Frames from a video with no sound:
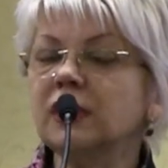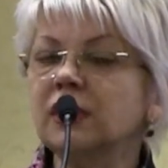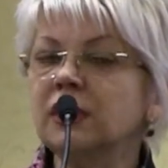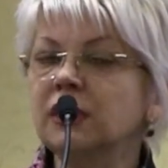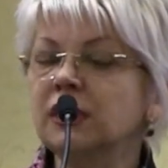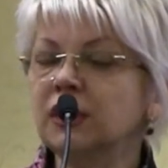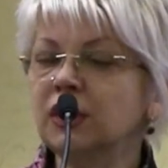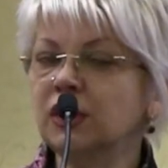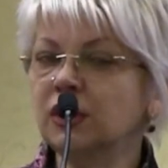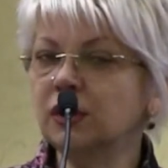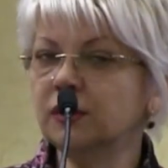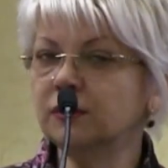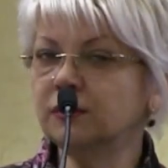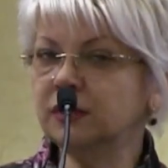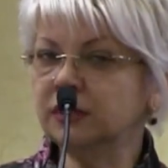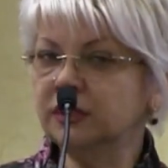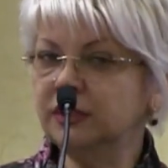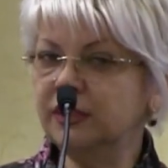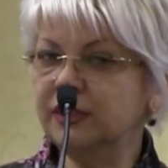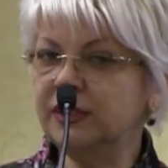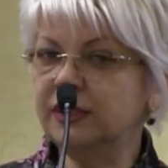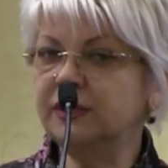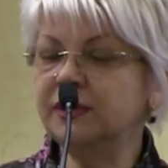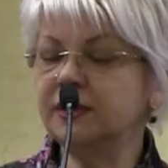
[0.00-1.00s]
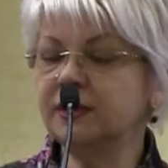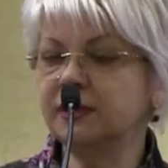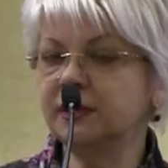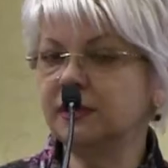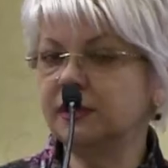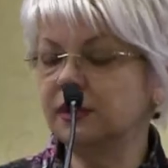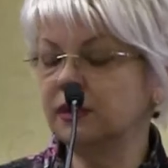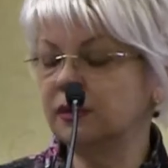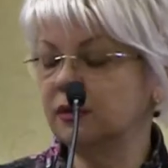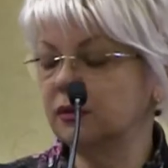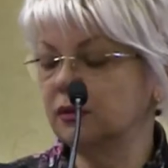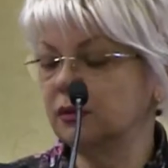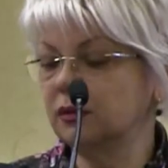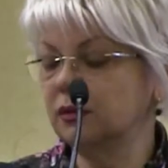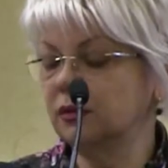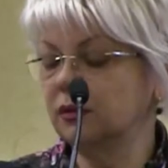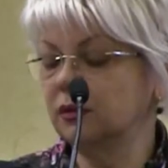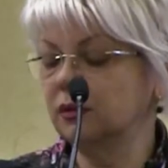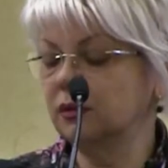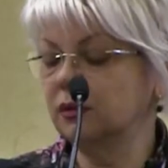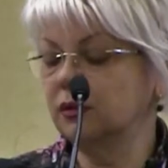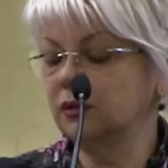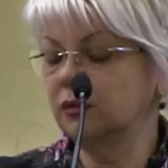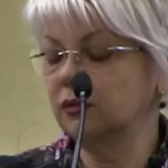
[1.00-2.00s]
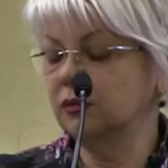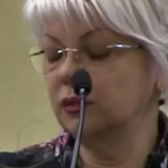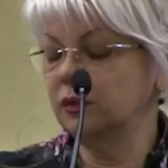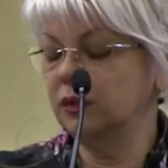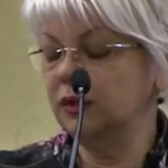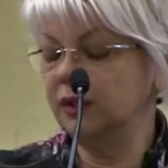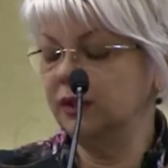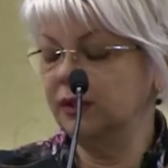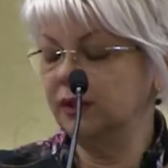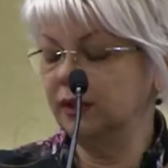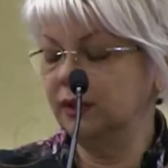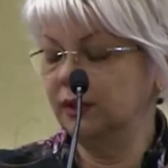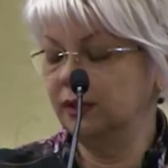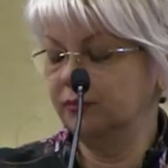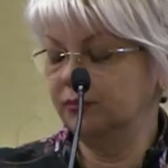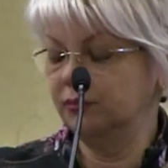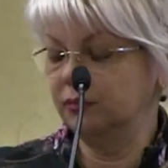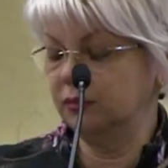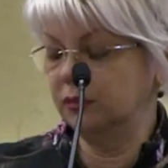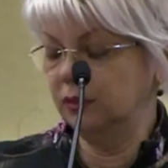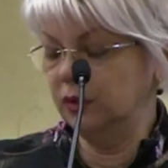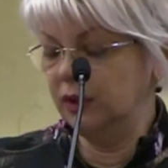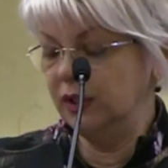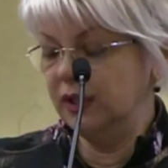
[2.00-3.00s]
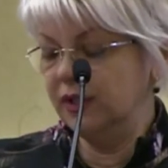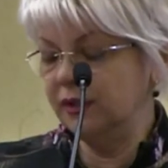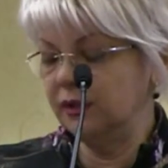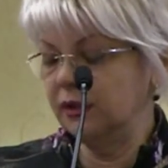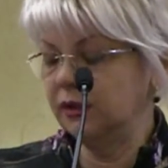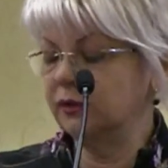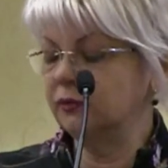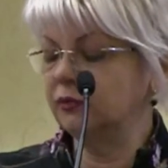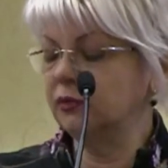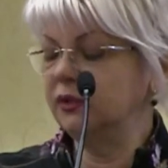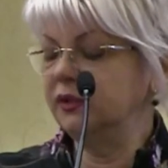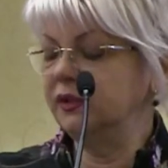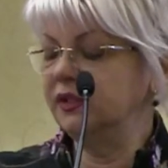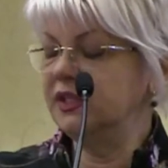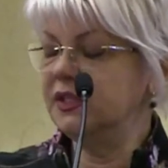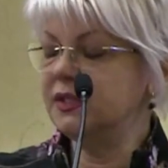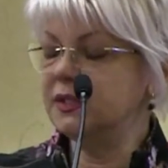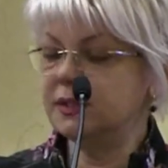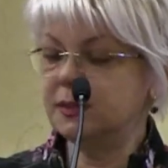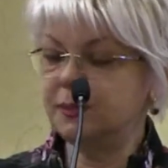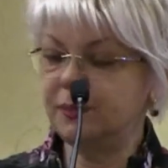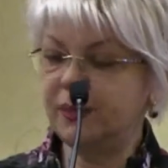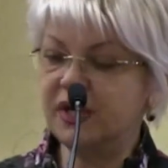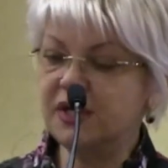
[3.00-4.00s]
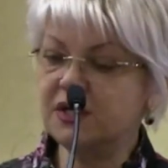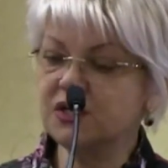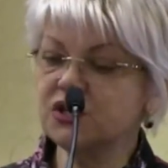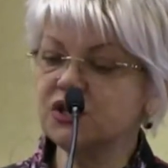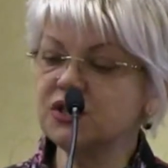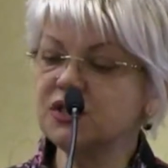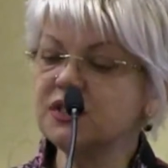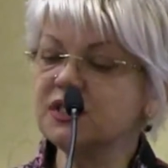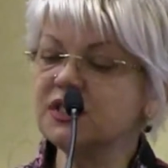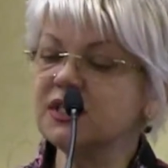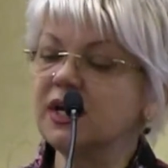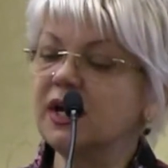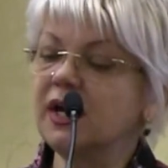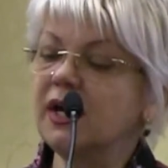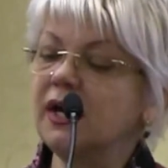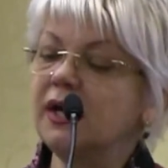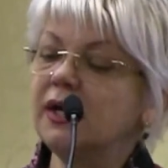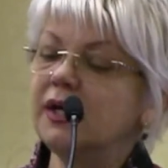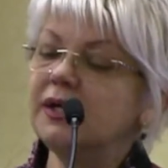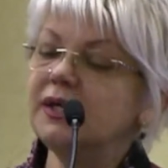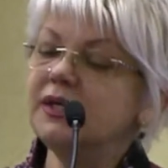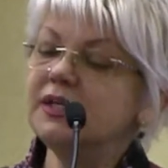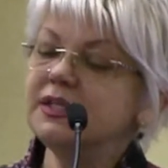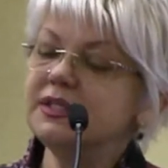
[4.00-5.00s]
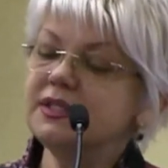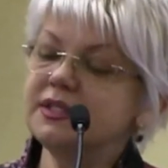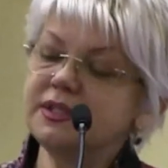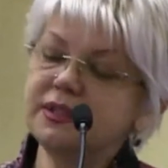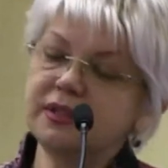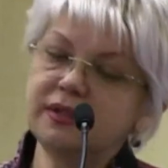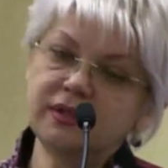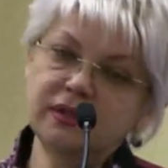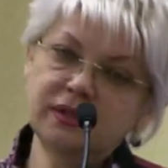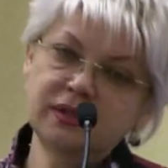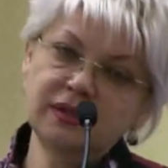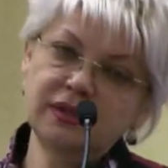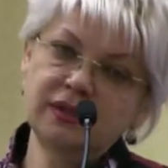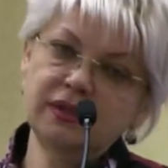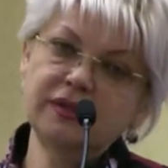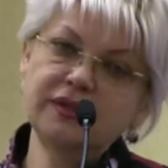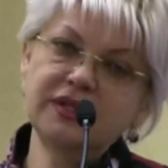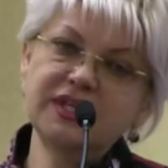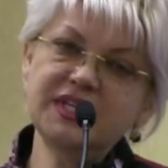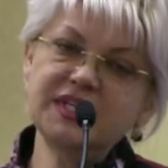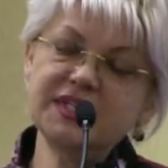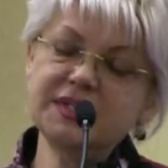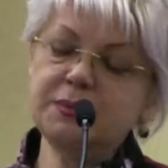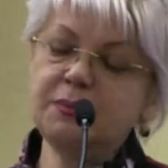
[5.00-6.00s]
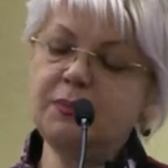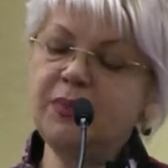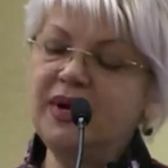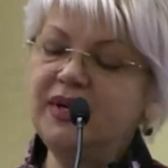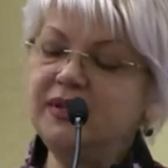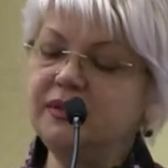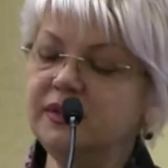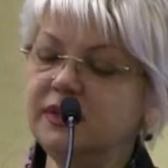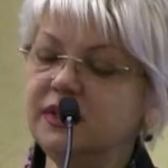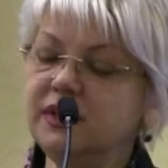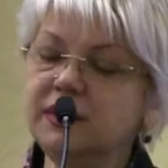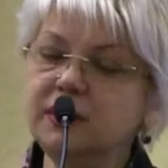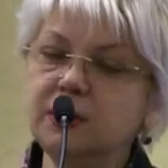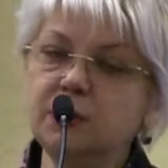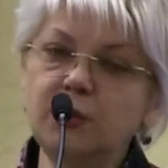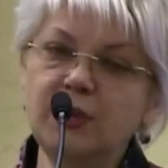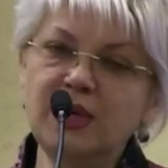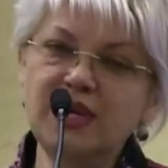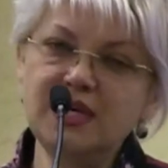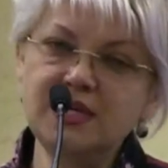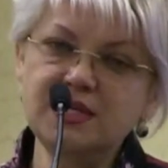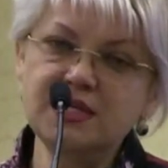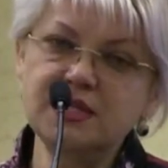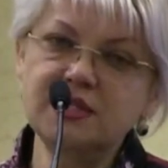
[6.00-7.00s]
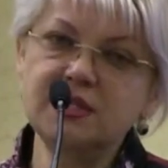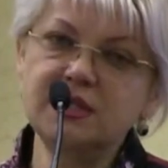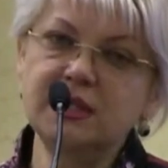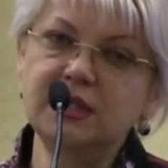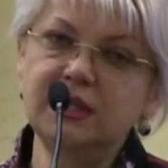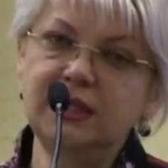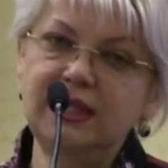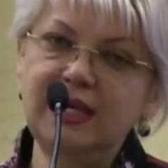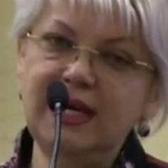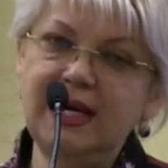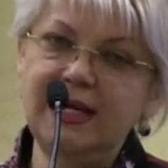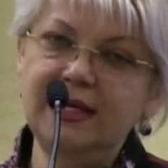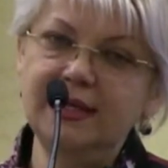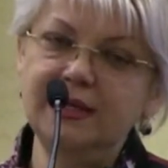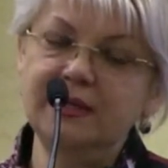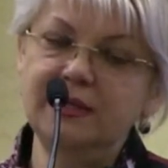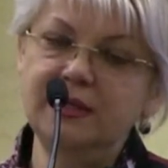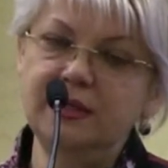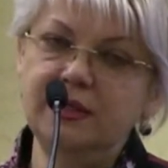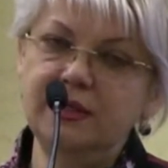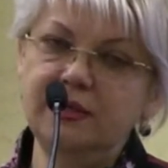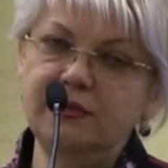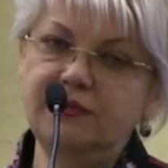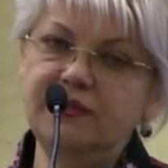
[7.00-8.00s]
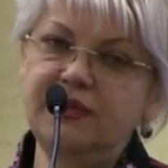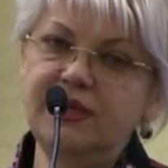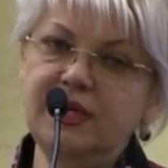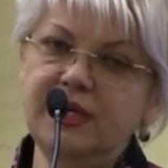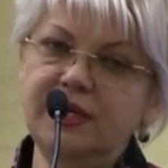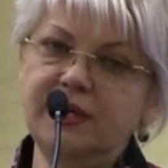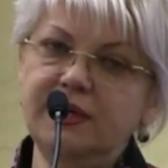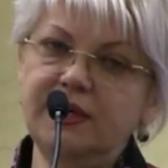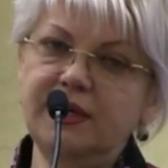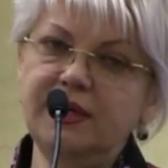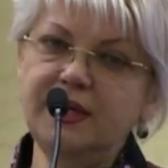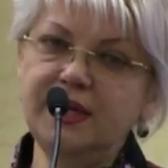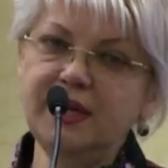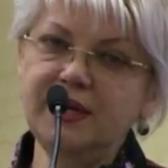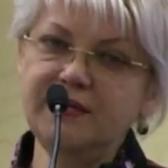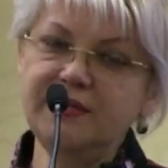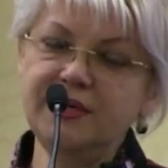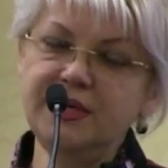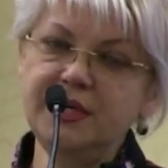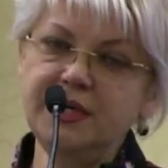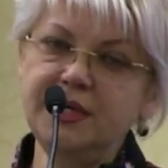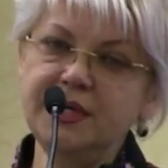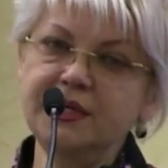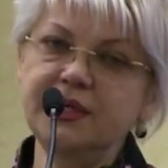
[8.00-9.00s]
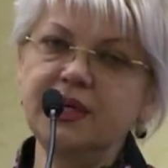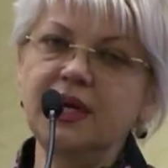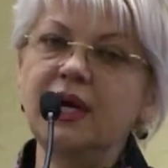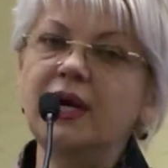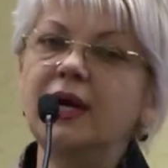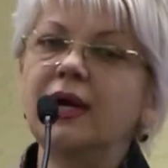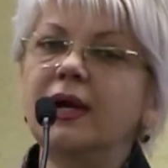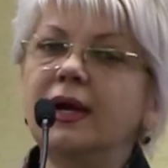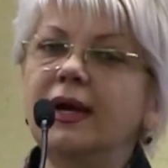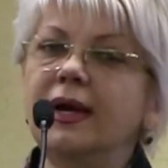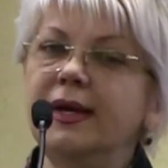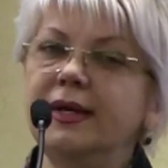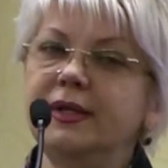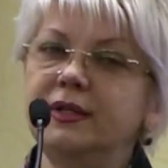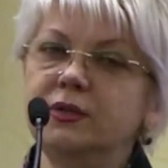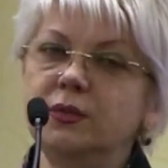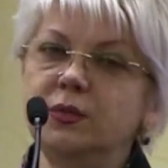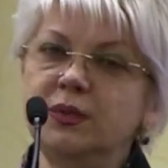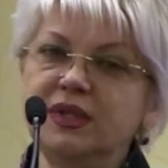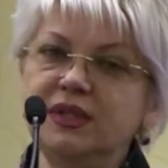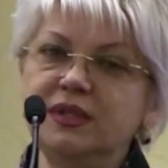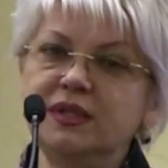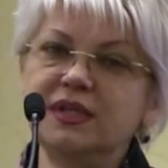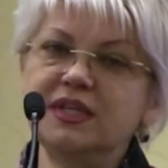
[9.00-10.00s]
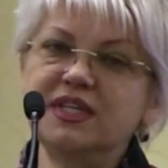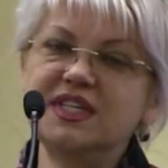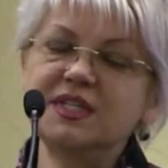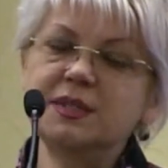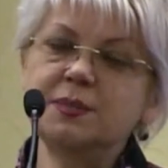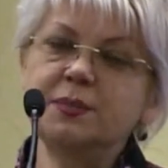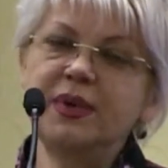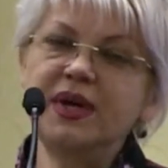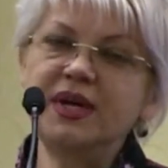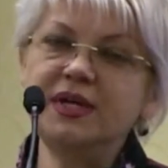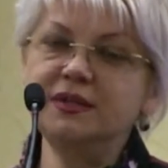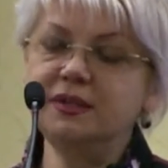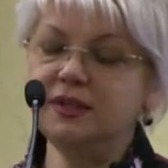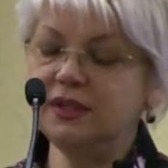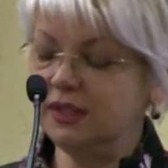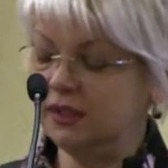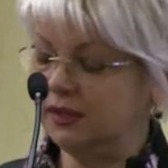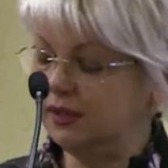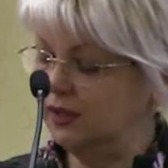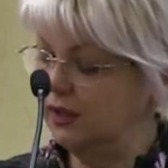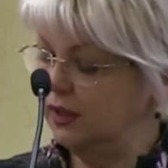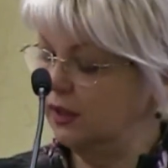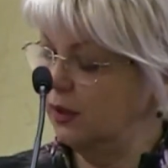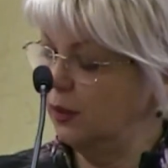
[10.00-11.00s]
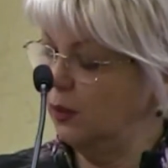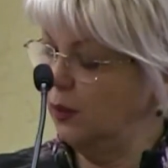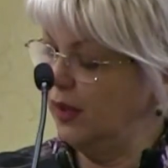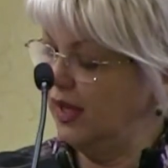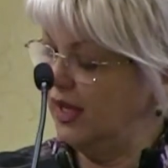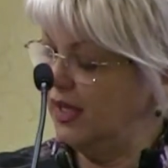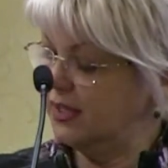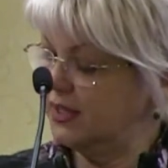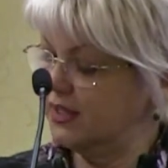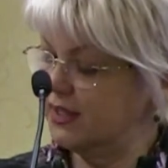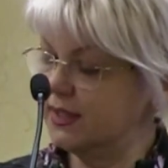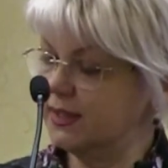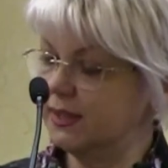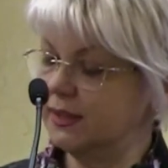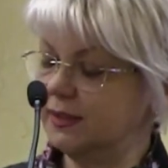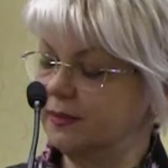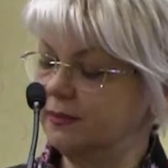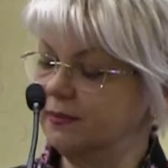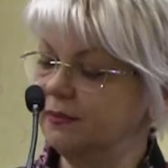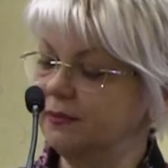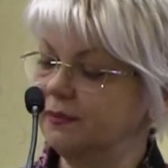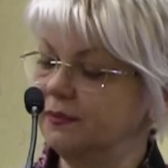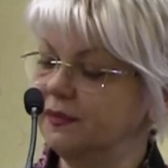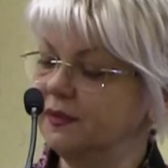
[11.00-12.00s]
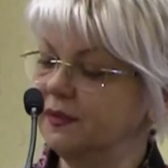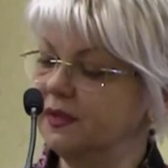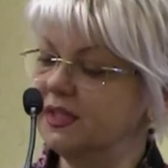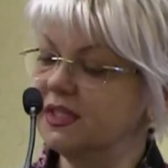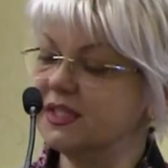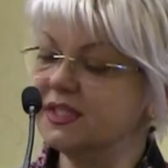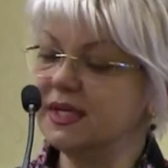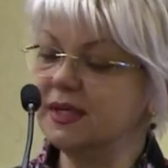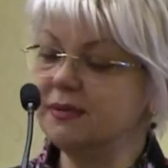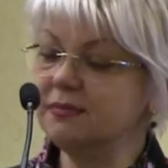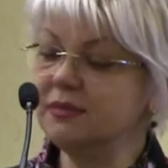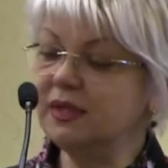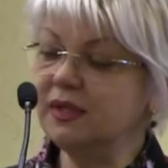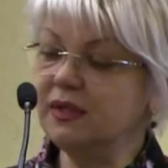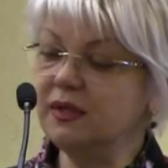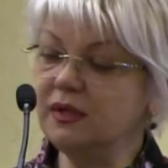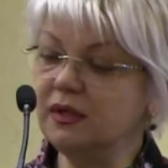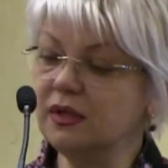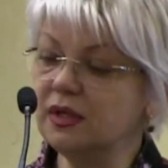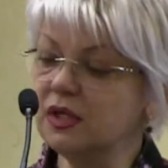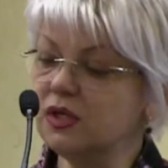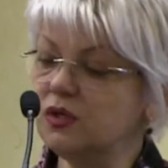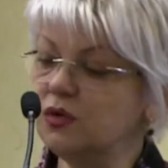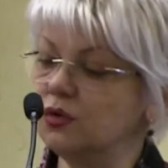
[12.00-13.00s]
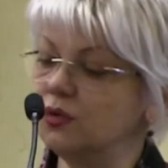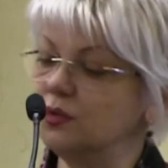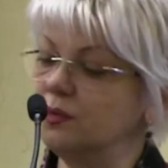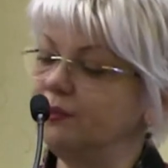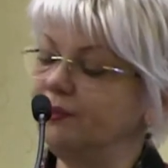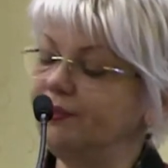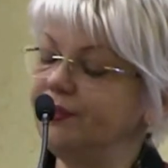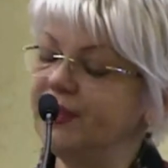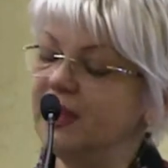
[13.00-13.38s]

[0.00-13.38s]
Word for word: uh, in uh, uh in a in uh, these patients, it's uh, expanded waistline. We are heavier and with expanded waist. It's something new.